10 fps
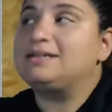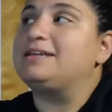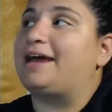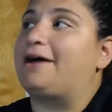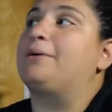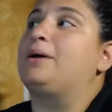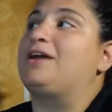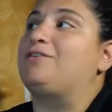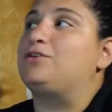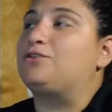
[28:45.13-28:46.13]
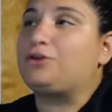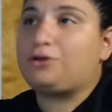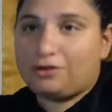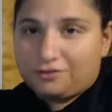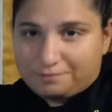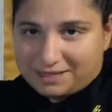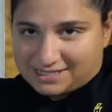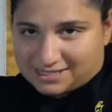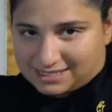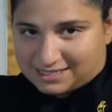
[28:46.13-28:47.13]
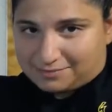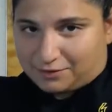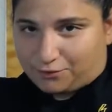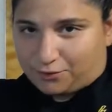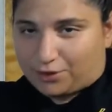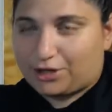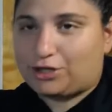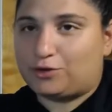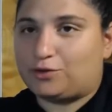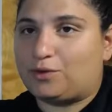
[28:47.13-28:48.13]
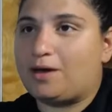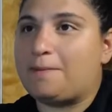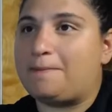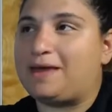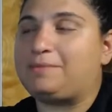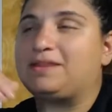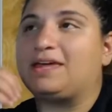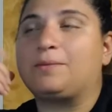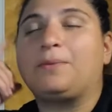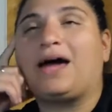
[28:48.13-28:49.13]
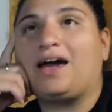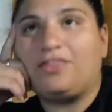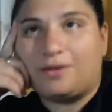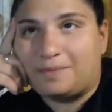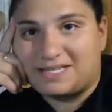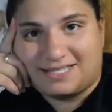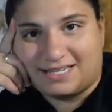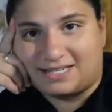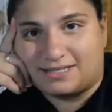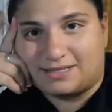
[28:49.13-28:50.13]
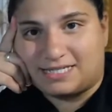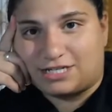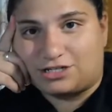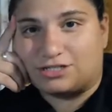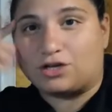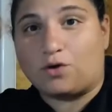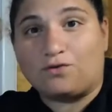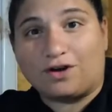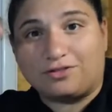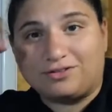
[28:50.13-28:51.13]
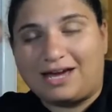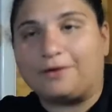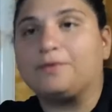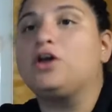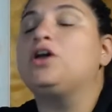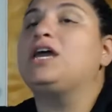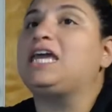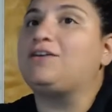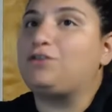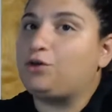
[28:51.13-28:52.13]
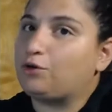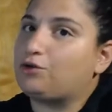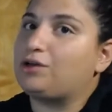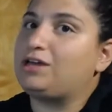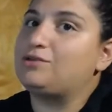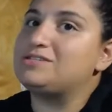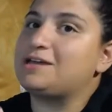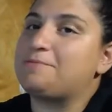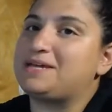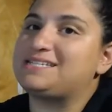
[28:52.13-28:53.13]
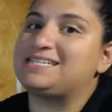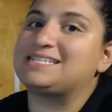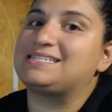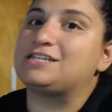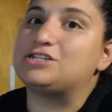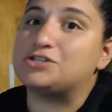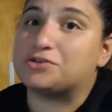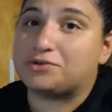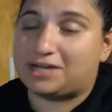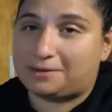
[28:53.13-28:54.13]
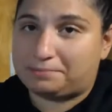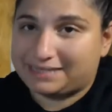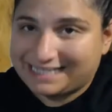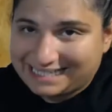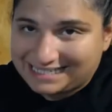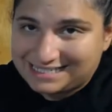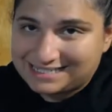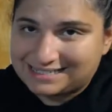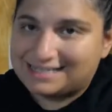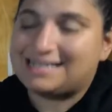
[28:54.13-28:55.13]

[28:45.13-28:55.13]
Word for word: Now, if you've heard of basting before, you may be like, but I thought basting stitches go farther down. If you're using a basting stitch to create a pleat,